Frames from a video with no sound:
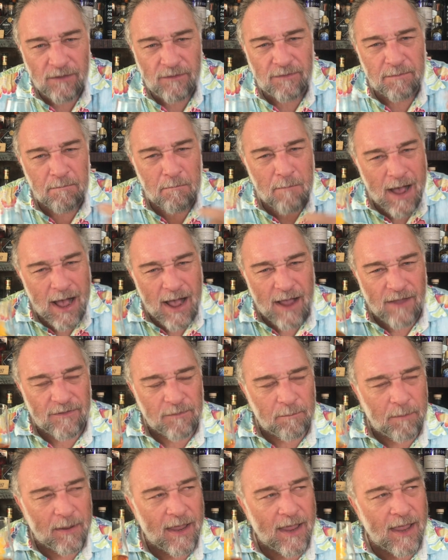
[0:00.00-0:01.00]

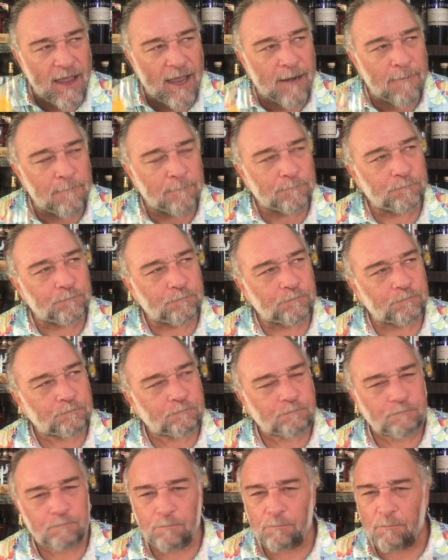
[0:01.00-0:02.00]
marzipan,
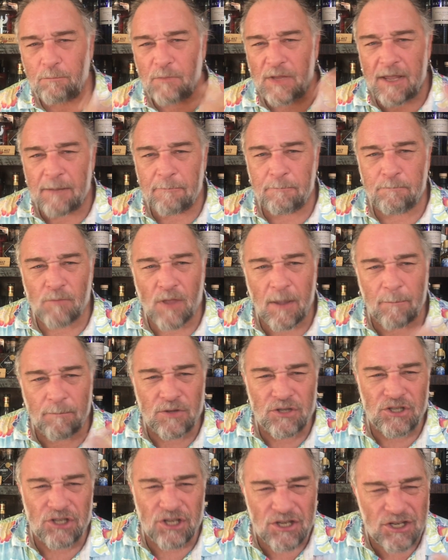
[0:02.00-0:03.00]

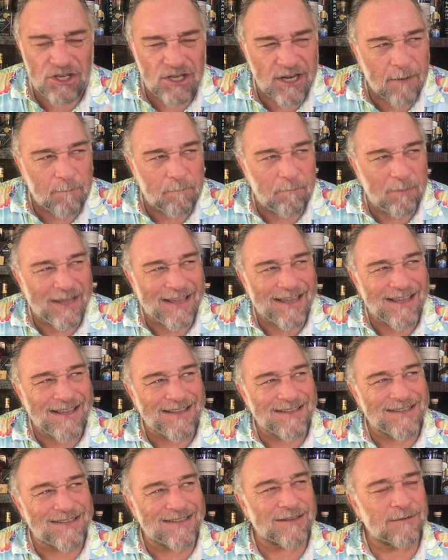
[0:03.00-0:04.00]
ginger nut
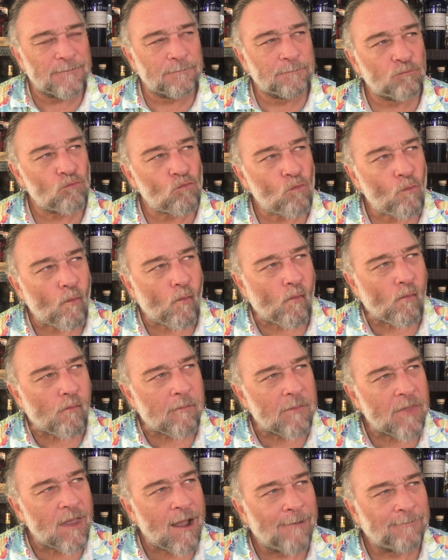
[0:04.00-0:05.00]
bickies,
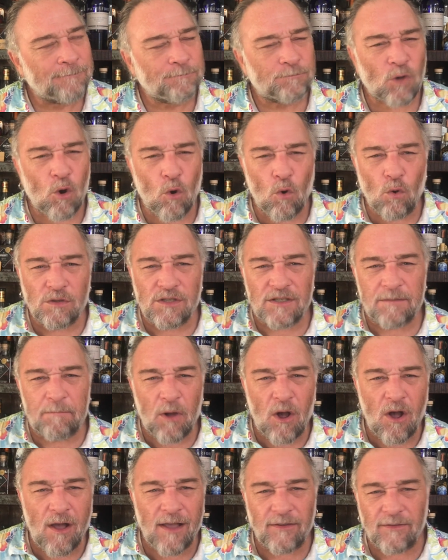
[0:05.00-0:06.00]

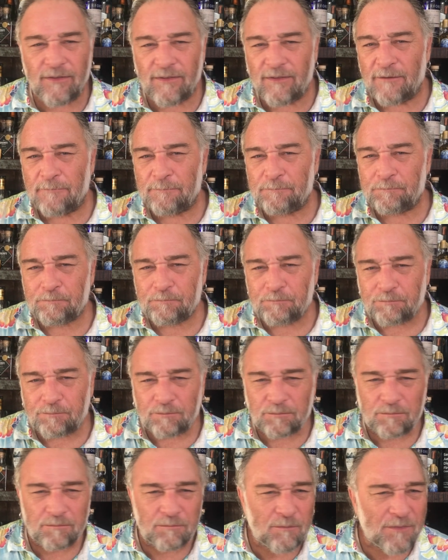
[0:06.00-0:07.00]
allspice,
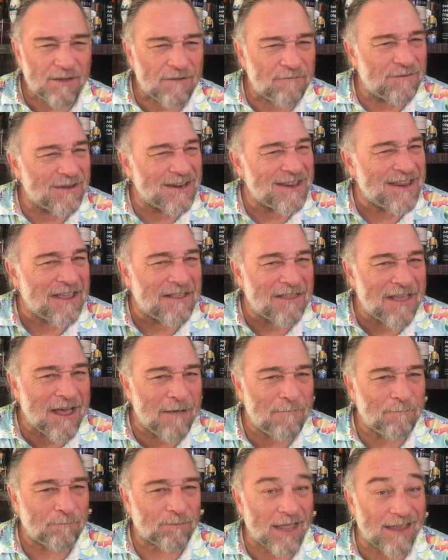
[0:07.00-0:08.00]

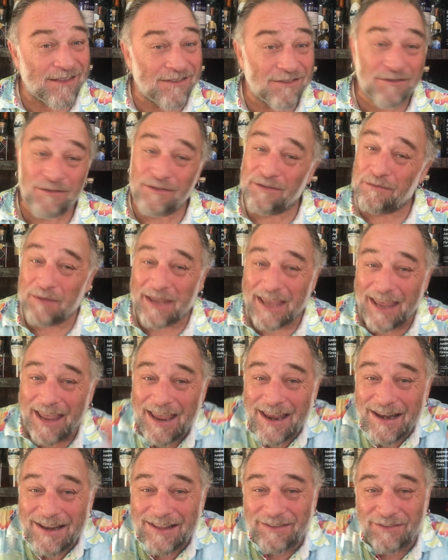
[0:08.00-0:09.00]
vanilla, and some
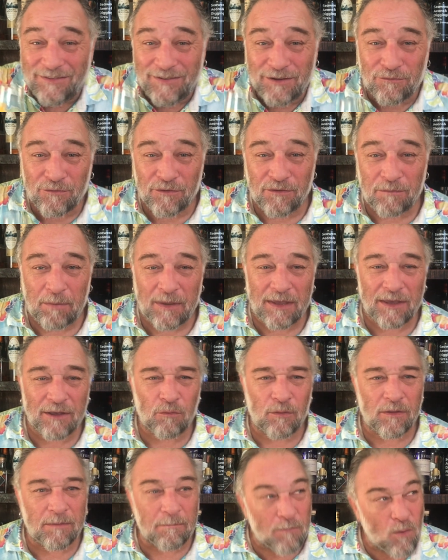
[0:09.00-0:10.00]
candied citrus peel
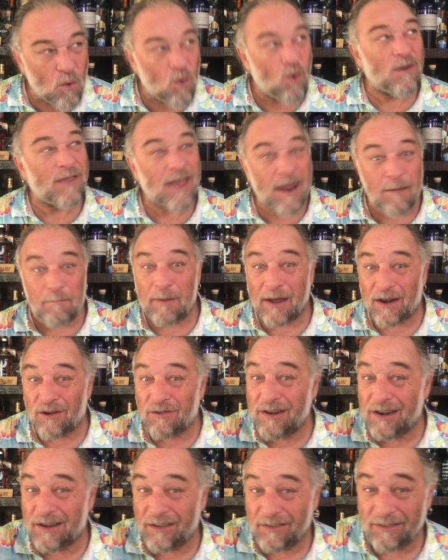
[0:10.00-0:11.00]
with more of that
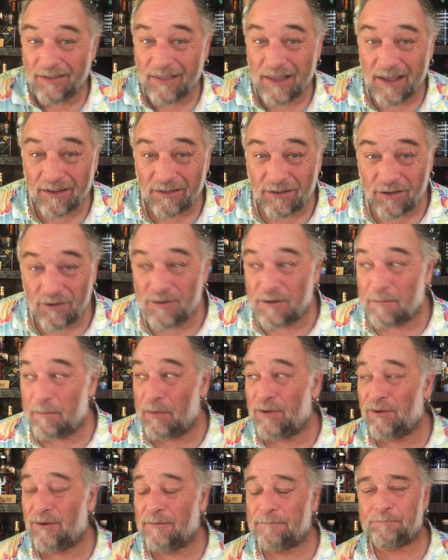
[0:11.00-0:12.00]
butteriness in there too to
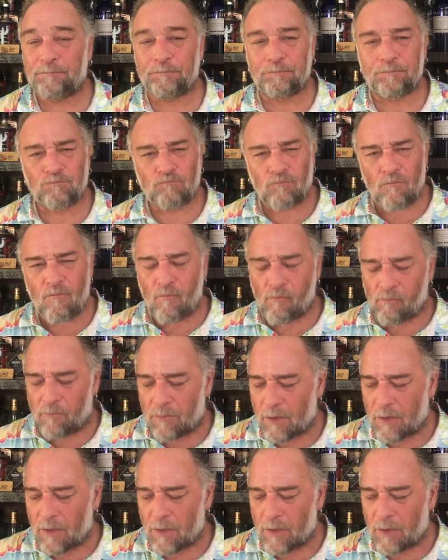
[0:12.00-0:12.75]
boot. The